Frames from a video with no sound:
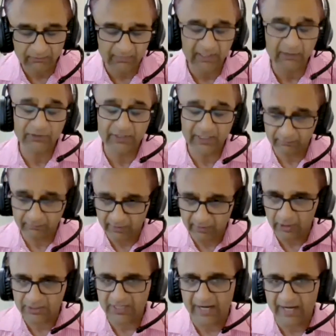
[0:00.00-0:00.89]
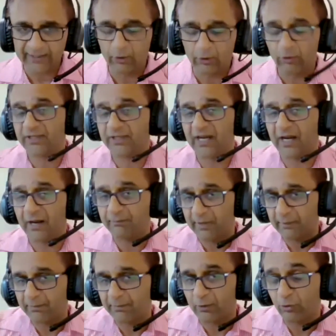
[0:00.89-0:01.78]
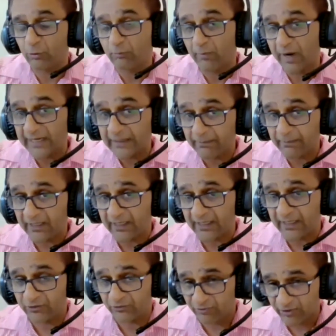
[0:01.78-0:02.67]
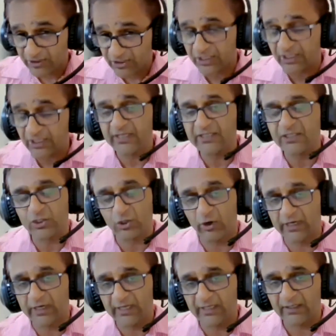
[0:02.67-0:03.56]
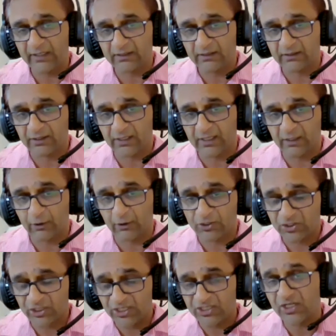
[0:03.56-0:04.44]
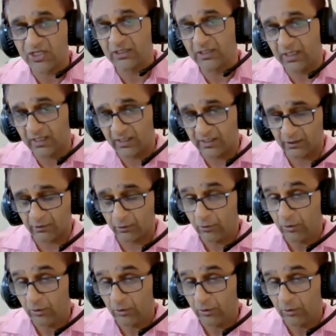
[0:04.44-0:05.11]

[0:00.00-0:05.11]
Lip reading: because I know there are people who might be interested in joining their or changing their